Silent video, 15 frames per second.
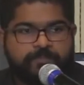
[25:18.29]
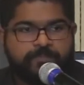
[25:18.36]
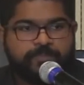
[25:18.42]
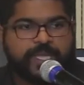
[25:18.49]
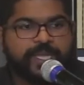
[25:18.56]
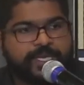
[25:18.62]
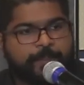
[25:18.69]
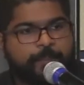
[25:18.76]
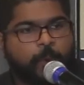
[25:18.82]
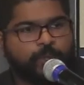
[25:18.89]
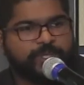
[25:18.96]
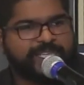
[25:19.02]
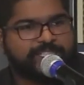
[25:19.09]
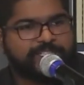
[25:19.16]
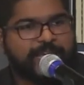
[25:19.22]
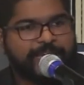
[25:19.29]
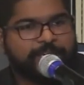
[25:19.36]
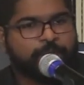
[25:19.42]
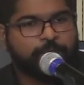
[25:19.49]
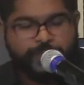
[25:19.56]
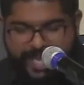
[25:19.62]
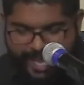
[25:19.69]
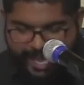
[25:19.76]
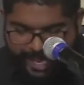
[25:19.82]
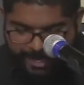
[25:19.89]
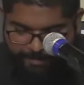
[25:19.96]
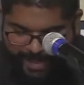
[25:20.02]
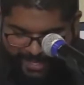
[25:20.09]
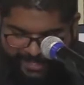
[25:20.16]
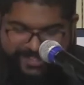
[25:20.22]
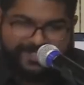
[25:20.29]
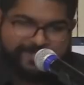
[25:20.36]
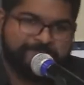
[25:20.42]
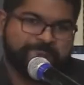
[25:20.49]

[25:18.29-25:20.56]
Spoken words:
they end up holding tight to their handbags,